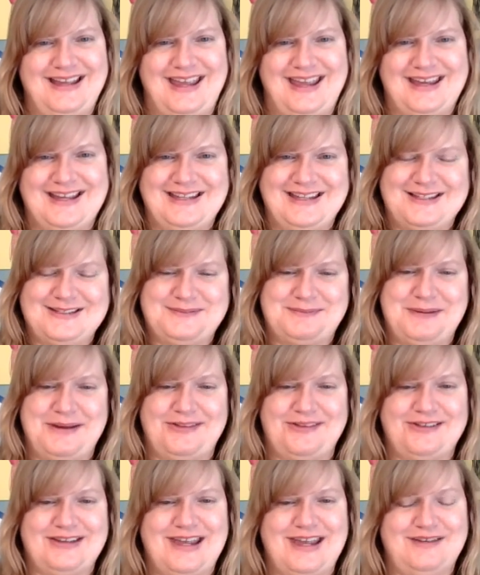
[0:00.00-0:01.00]
and his
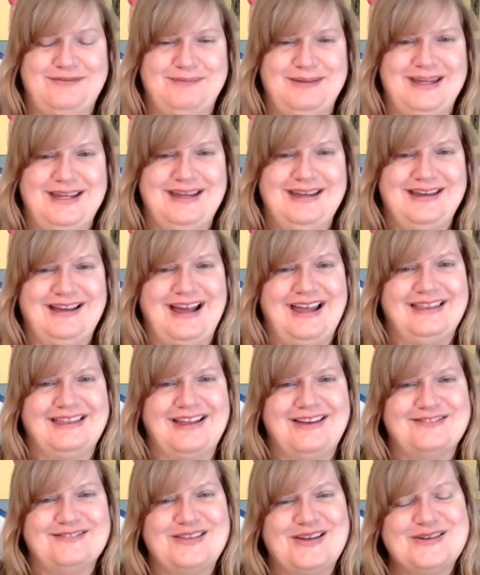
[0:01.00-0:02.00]
brother gave me. I
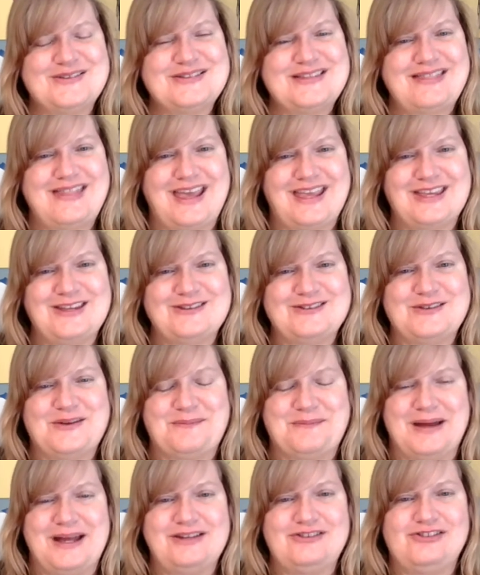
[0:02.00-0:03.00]
love those. Thank you so
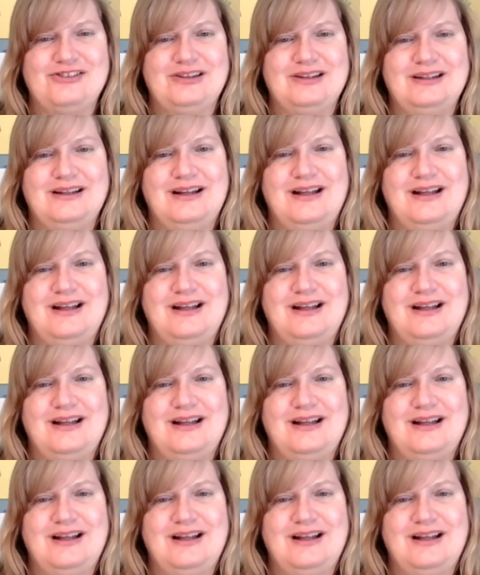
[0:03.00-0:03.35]
much.